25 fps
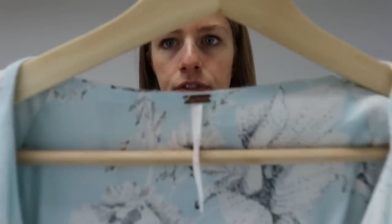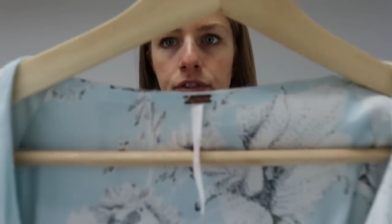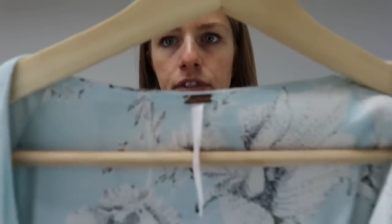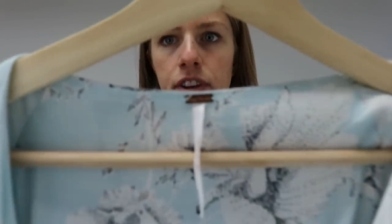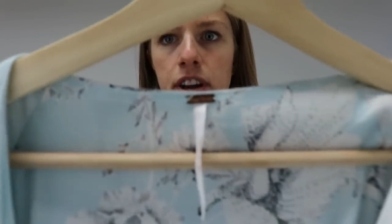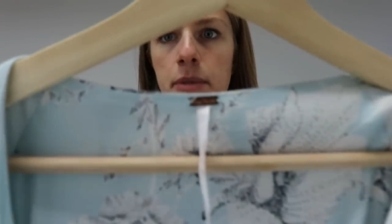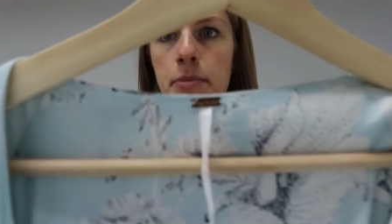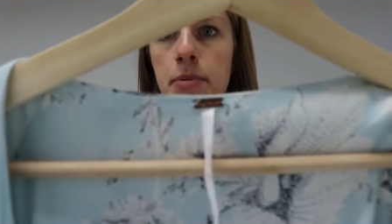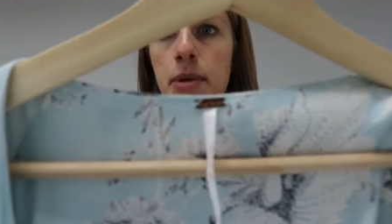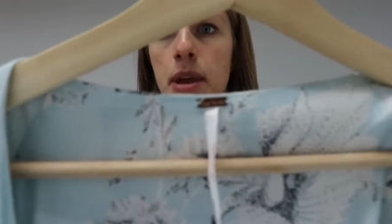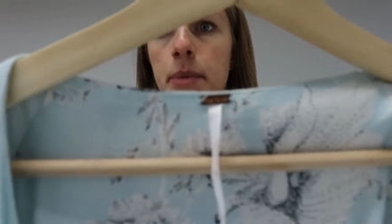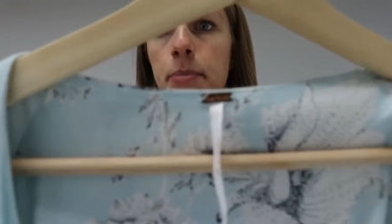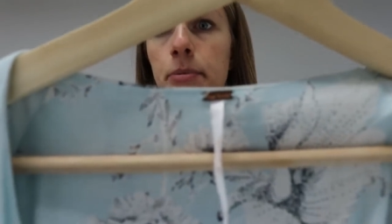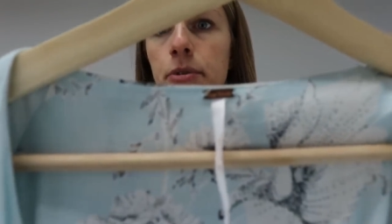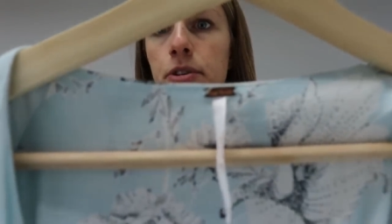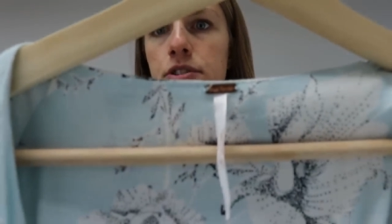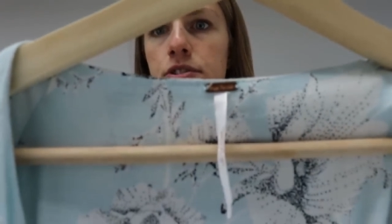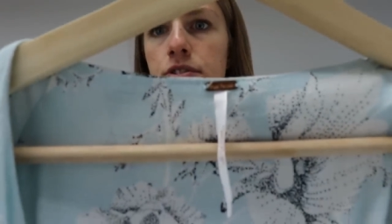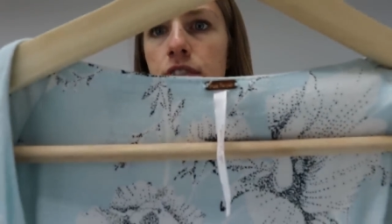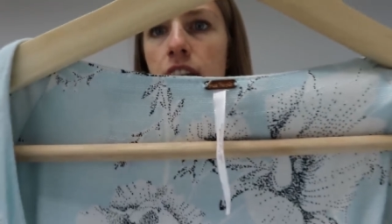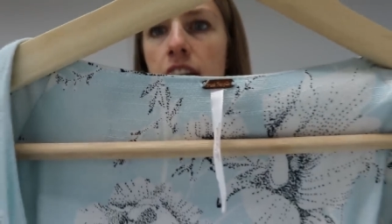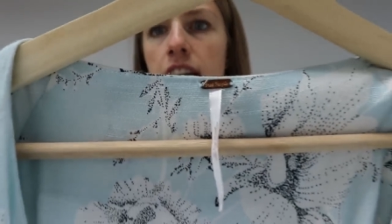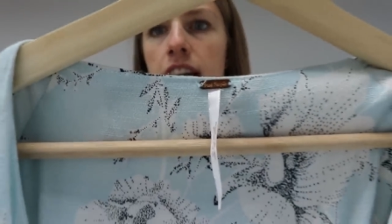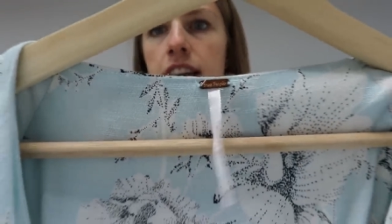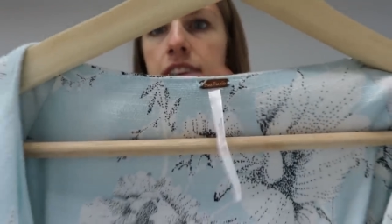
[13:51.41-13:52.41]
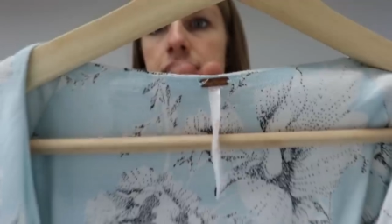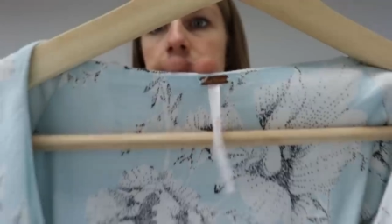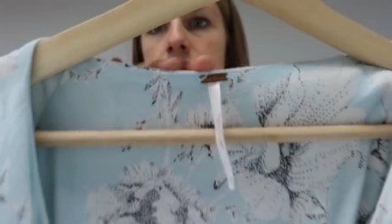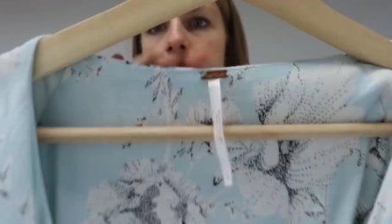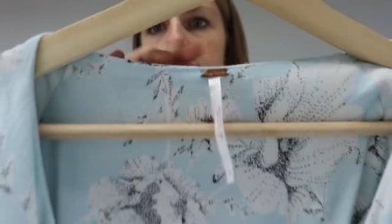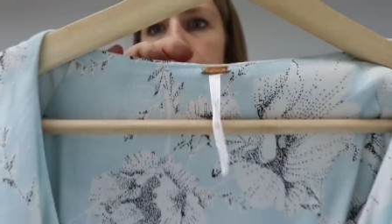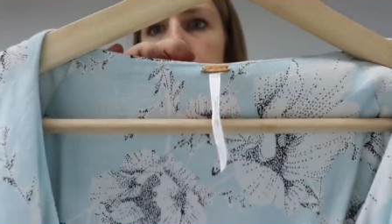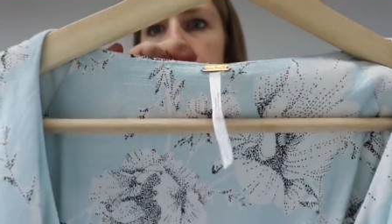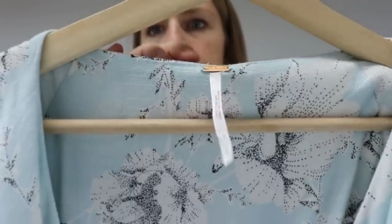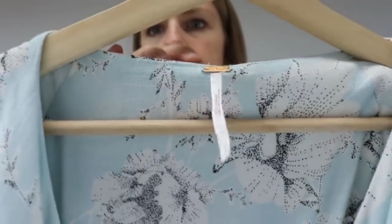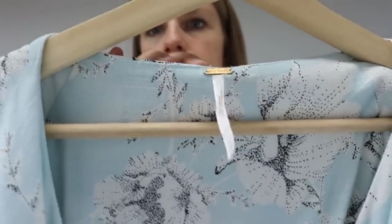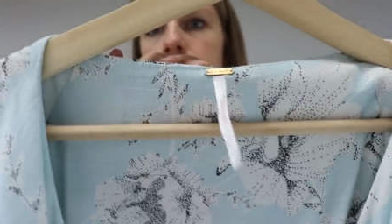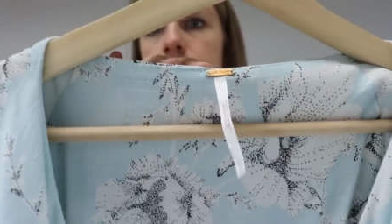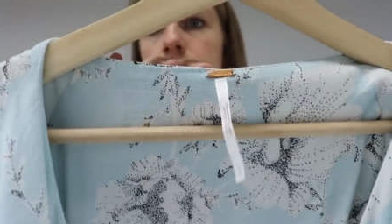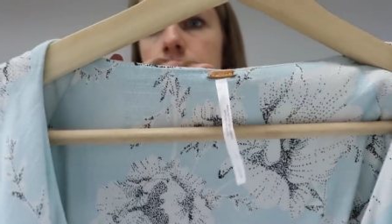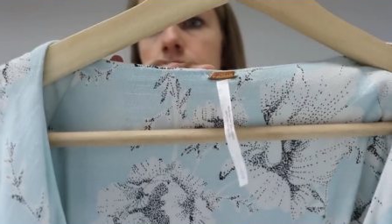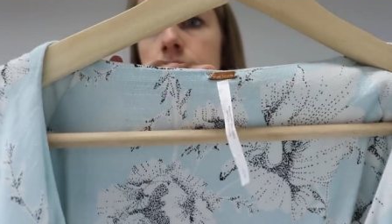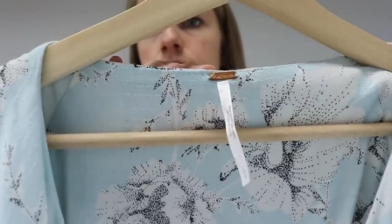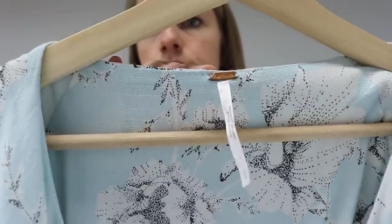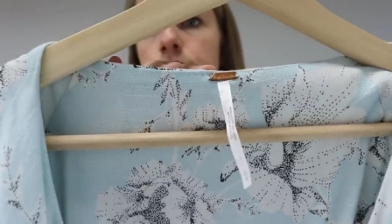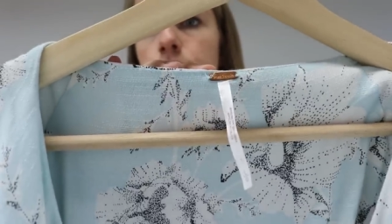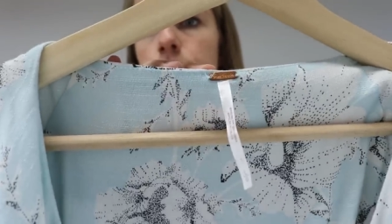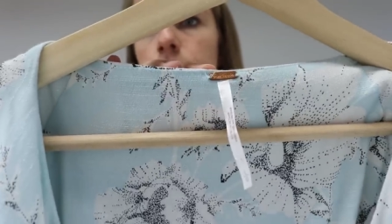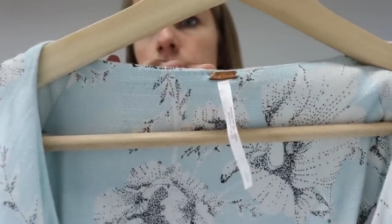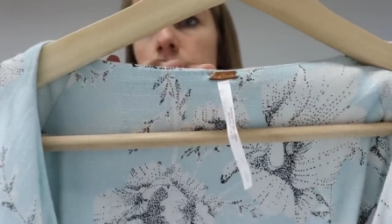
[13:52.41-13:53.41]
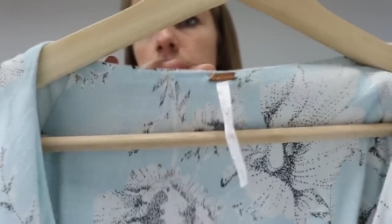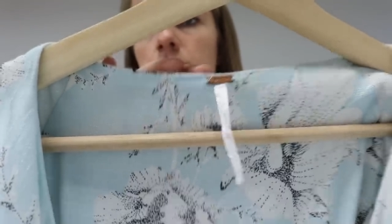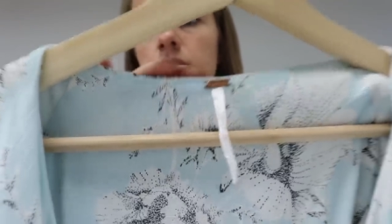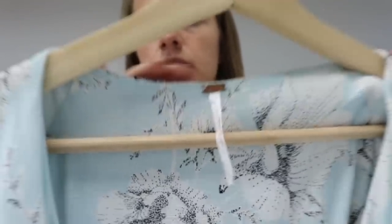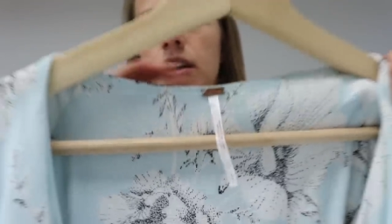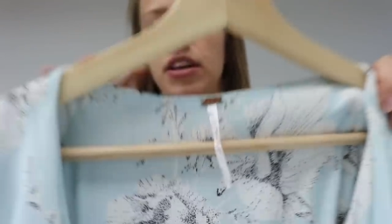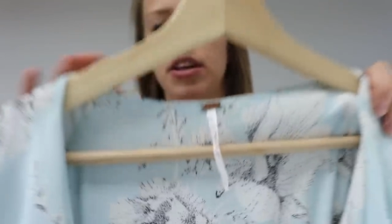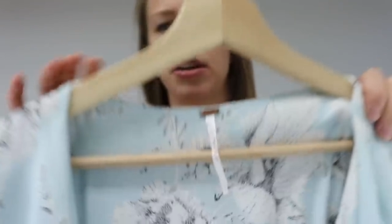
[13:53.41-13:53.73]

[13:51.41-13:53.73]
Free People dress and it's this really